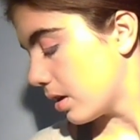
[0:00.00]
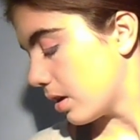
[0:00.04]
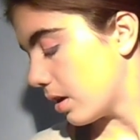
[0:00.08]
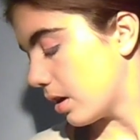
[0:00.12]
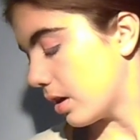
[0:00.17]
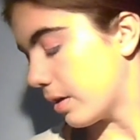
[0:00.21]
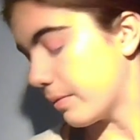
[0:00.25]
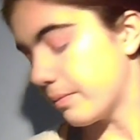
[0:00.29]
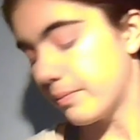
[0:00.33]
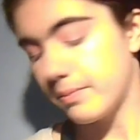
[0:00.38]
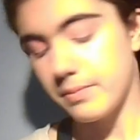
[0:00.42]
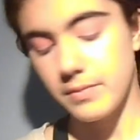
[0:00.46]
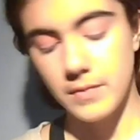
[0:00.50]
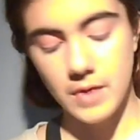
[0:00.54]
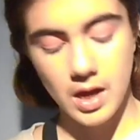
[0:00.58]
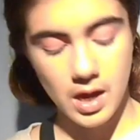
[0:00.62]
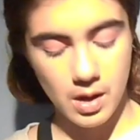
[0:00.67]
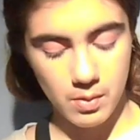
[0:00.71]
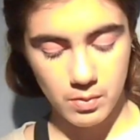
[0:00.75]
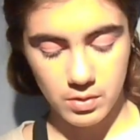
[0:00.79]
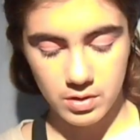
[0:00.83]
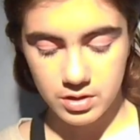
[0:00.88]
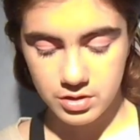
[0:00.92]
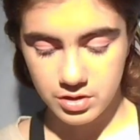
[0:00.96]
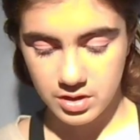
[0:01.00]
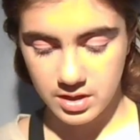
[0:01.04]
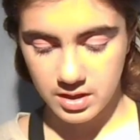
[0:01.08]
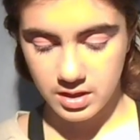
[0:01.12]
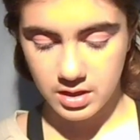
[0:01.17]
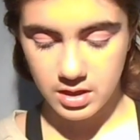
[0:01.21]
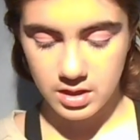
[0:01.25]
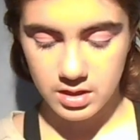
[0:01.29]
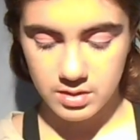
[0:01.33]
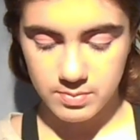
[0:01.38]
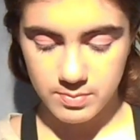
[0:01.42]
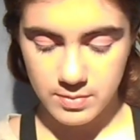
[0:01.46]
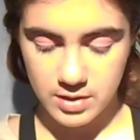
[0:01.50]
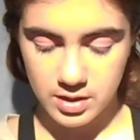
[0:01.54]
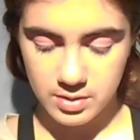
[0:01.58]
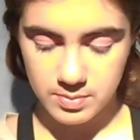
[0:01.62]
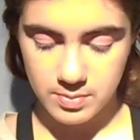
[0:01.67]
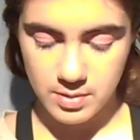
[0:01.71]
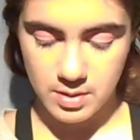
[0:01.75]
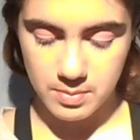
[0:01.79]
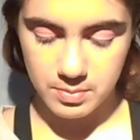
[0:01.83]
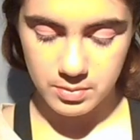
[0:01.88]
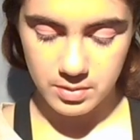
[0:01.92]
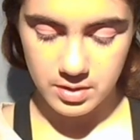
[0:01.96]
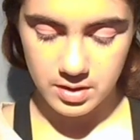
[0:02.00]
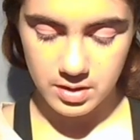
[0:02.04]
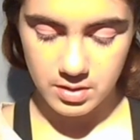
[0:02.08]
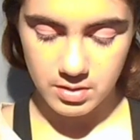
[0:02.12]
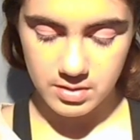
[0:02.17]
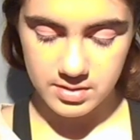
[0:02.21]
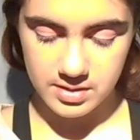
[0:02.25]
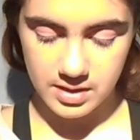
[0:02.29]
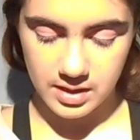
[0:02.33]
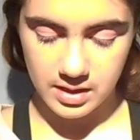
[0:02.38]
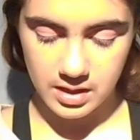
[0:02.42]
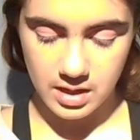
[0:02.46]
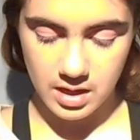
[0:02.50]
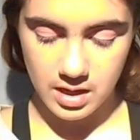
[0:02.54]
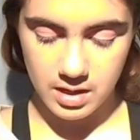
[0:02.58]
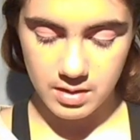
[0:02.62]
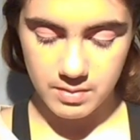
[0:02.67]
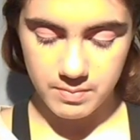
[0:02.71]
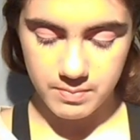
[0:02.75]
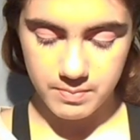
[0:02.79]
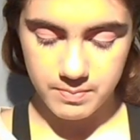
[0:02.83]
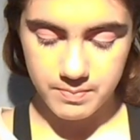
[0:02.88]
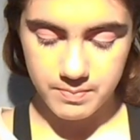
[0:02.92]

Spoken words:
yeah, I want to try and get as much purple in there as I can.